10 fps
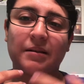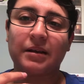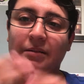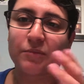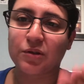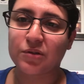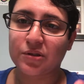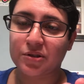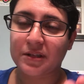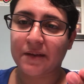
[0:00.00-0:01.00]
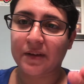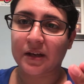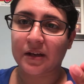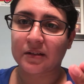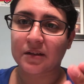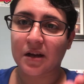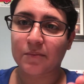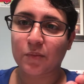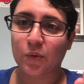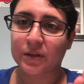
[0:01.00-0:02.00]
I'm used to just having a
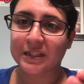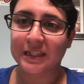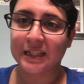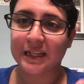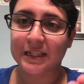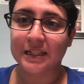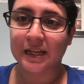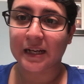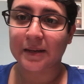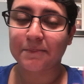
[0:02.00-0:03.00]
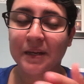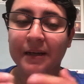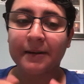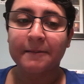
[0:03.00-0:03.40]
lot more dedicated time.